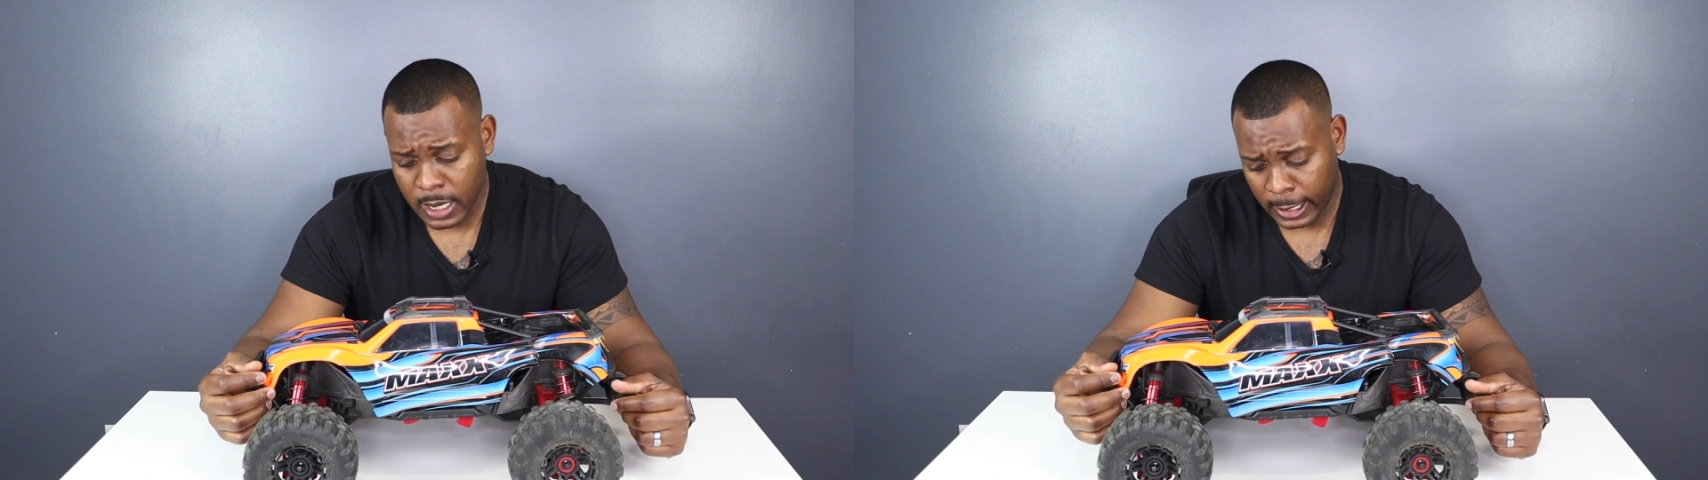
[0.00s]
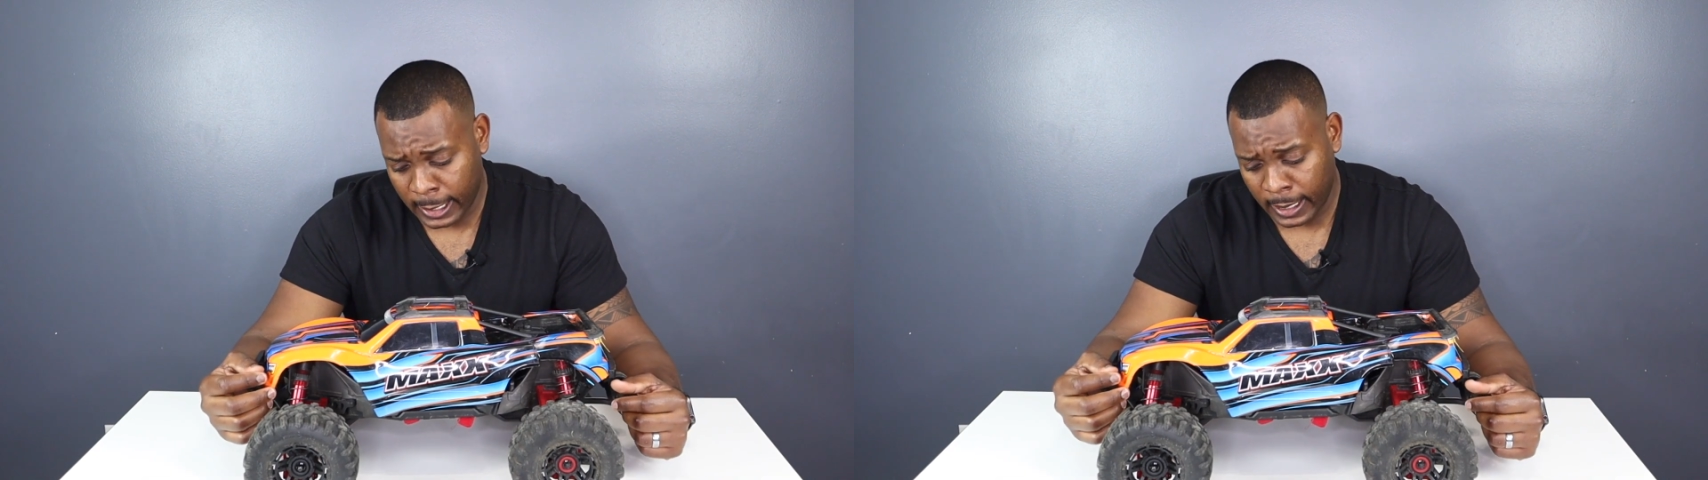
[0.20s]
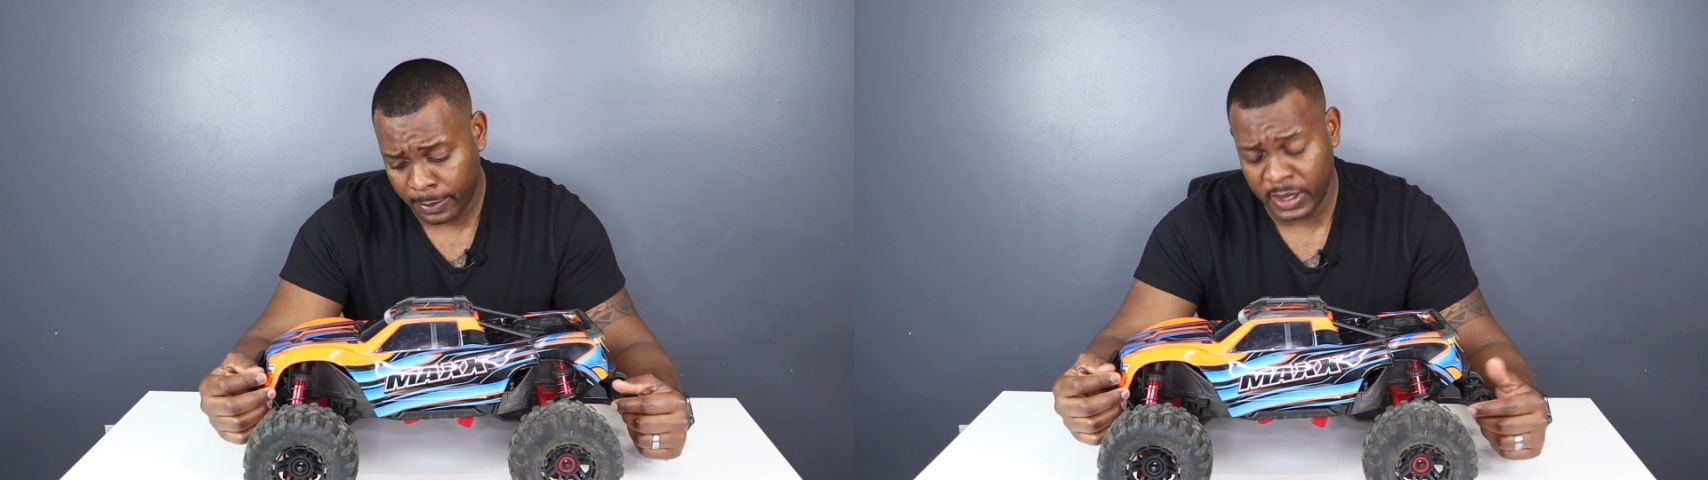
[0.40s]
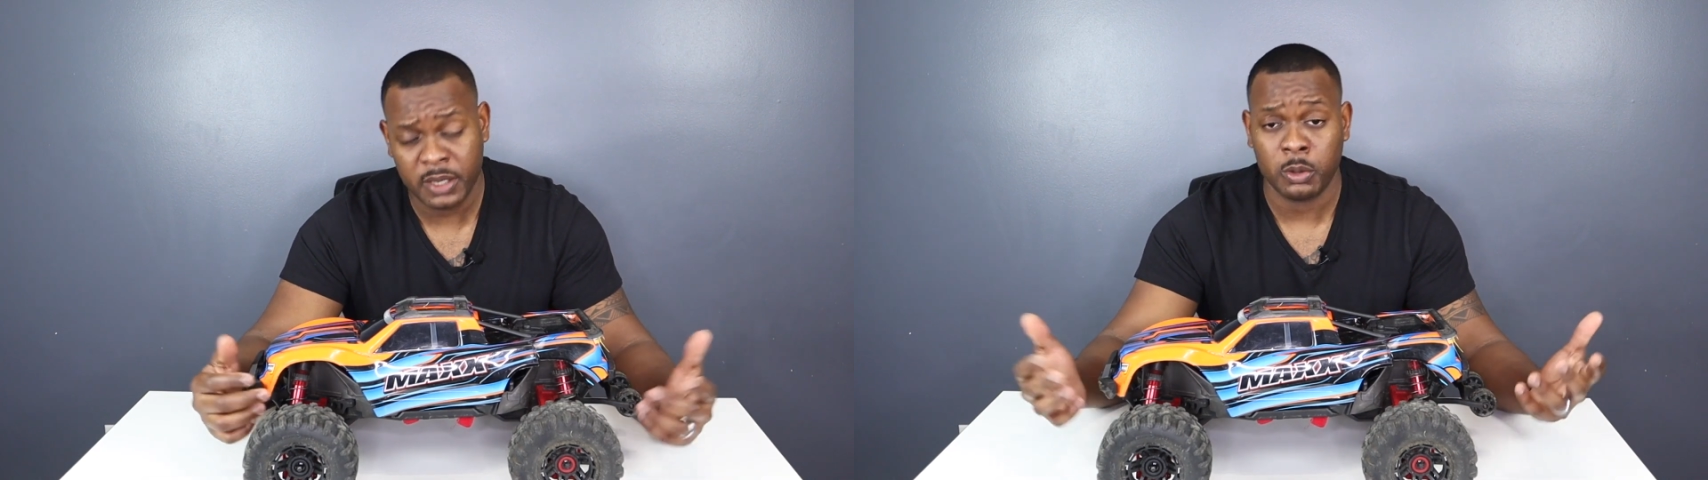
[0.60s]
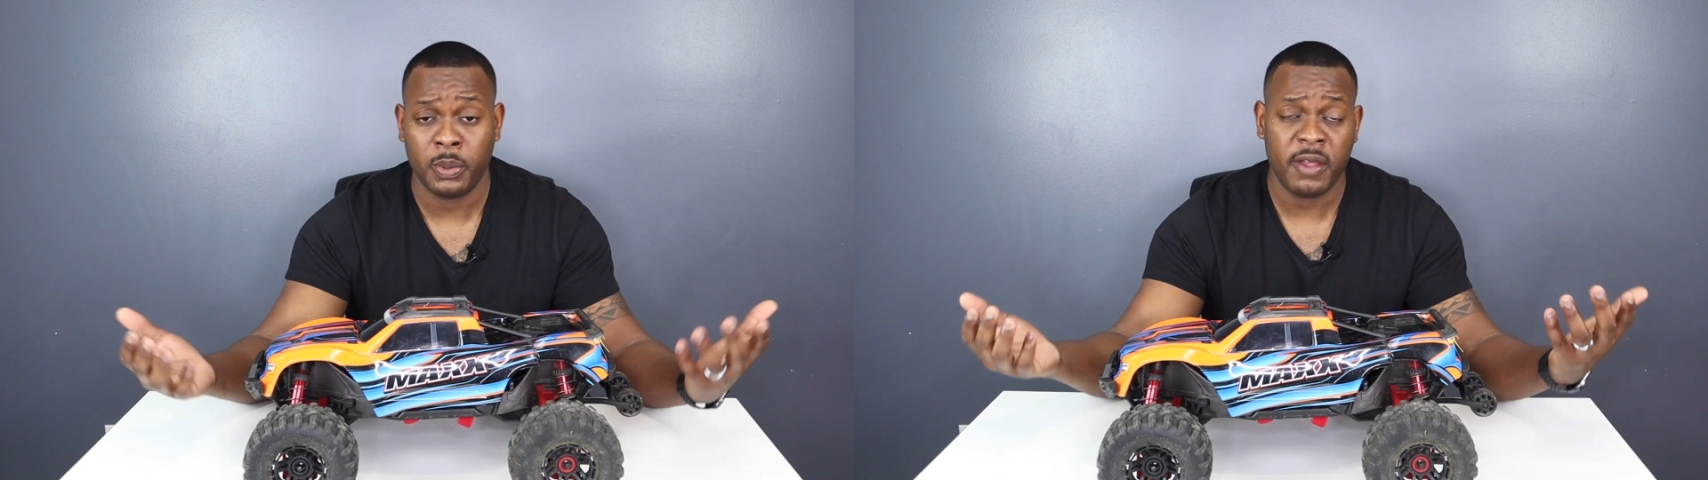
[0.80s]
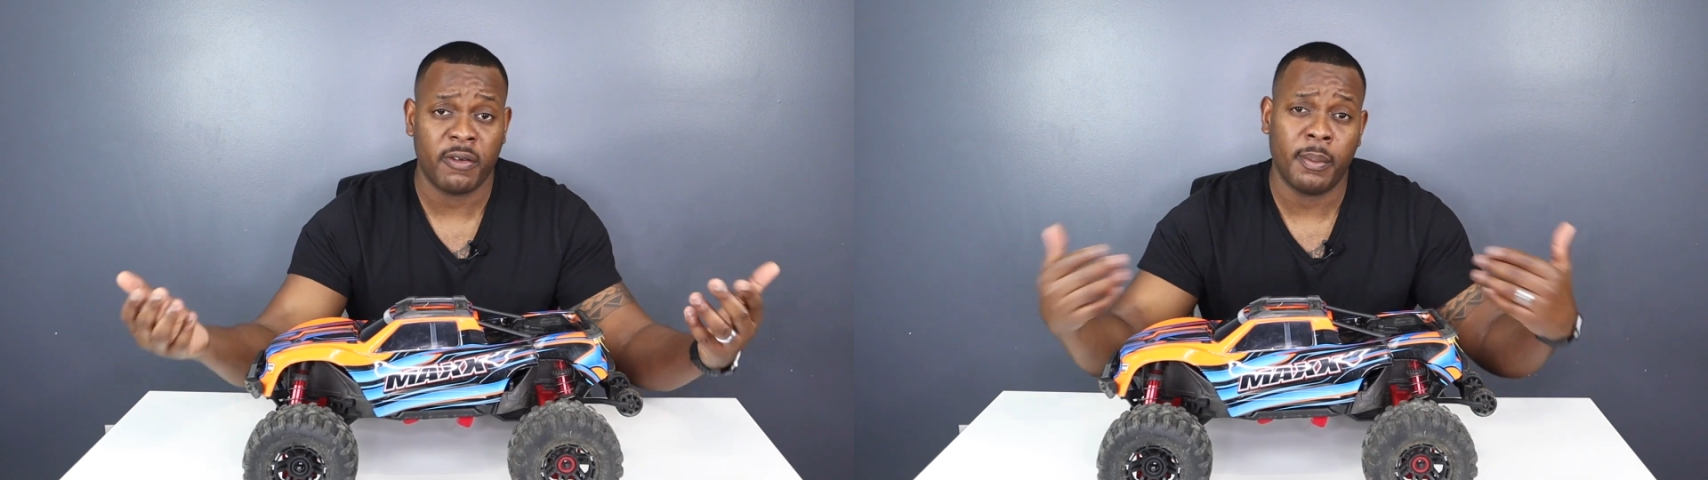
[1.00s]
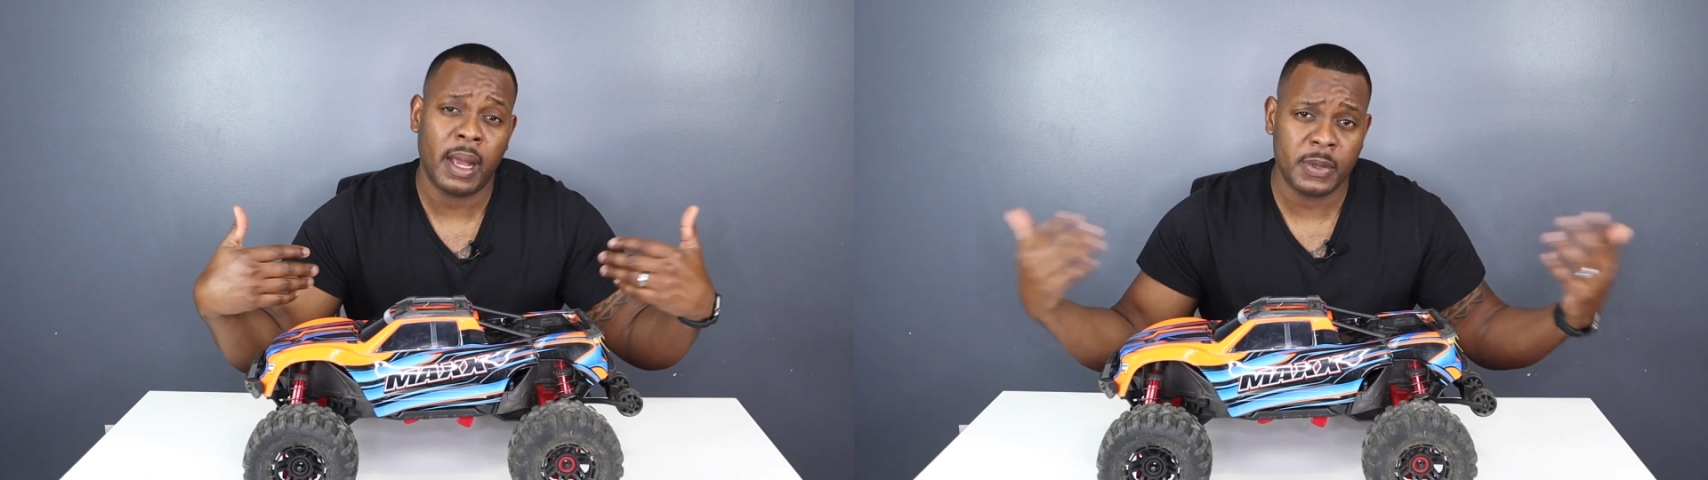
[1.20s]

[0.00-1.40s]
but this will be from my